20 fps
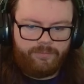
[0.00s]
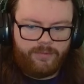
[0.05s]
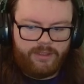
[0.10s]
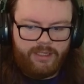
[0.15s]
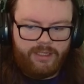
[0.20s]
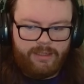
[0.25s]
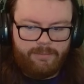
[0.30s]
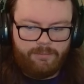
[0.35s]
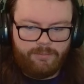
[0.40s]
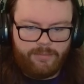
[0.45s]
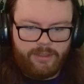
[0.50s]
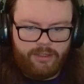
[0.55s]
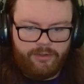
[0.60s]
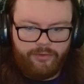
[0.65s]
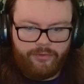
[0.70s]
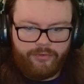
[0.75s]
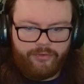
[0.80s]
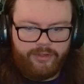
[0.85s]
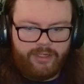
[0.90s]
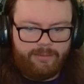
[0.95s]
I'm getting
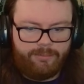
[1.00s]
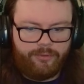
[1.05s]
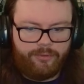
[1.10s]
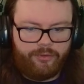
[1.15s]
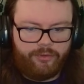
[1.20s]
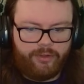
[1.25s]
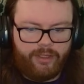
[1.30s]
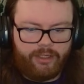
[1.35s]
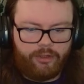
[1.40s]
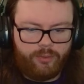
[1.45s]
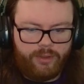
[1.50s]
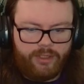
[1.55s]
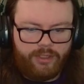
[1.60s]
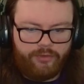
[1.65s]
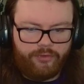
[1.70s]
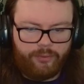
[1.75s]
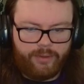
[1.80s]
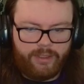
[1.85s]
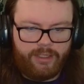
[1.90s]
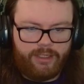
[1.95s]
sniped like crazy
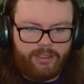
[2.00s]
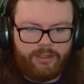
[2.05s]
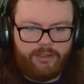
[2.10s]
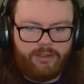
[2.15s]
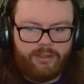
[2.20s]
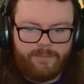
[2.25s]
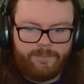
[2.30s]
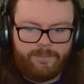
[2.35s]
right now.